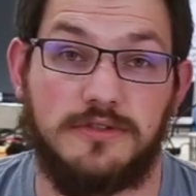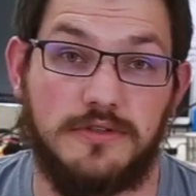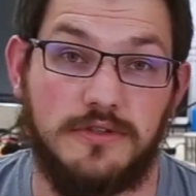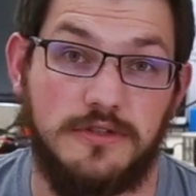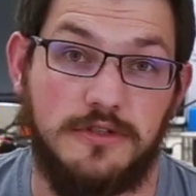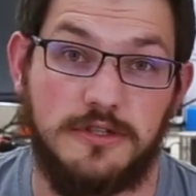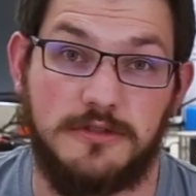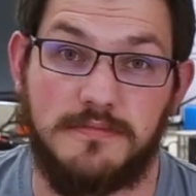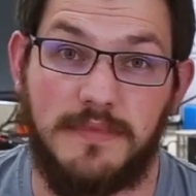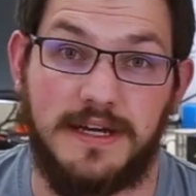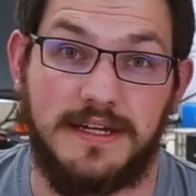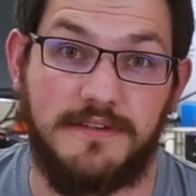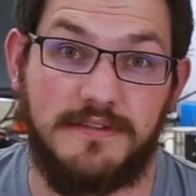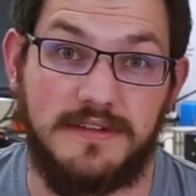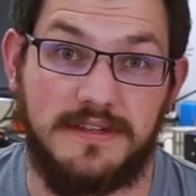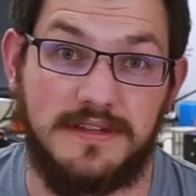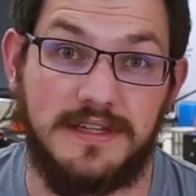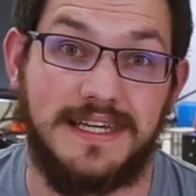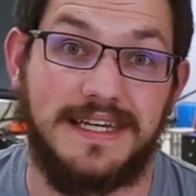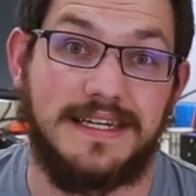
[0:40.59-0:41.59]
you can use my
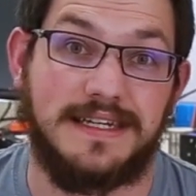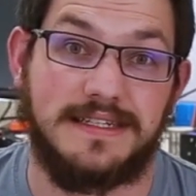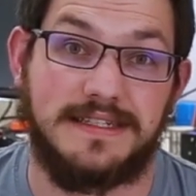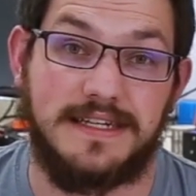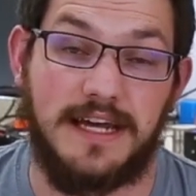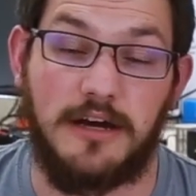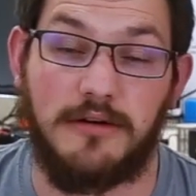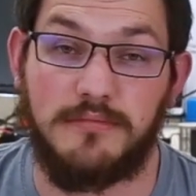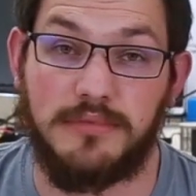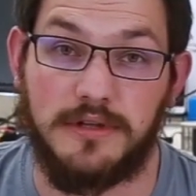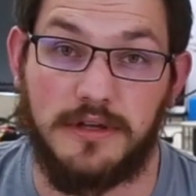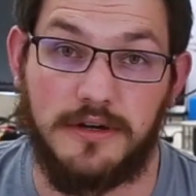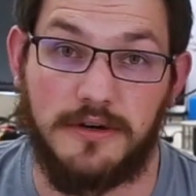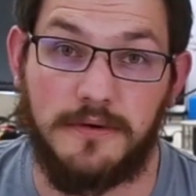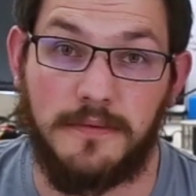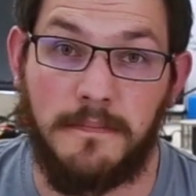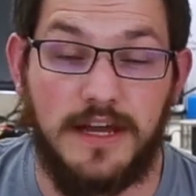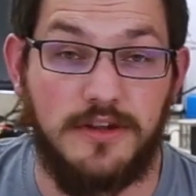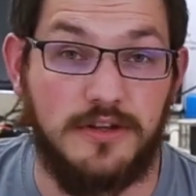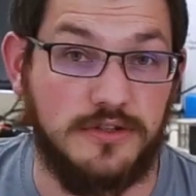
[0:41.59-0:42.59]
link down
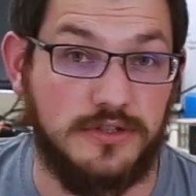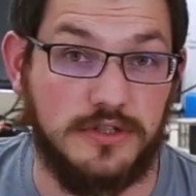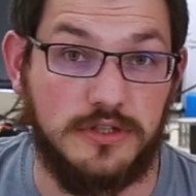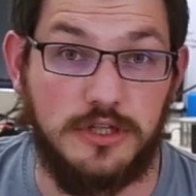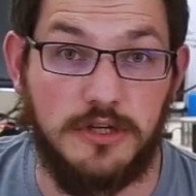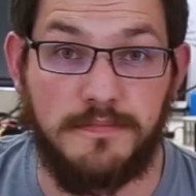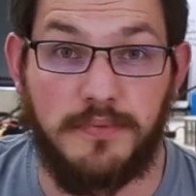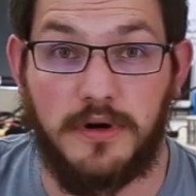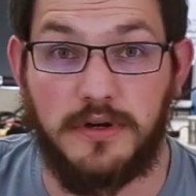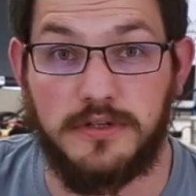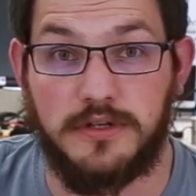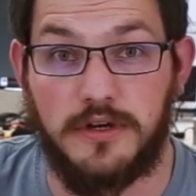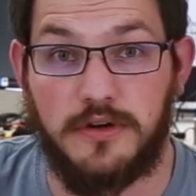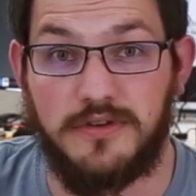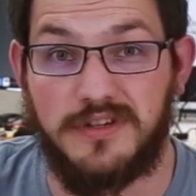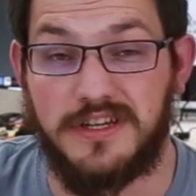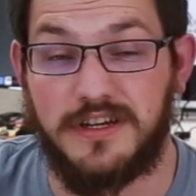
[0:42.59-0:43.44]
below, and there's a coupon code.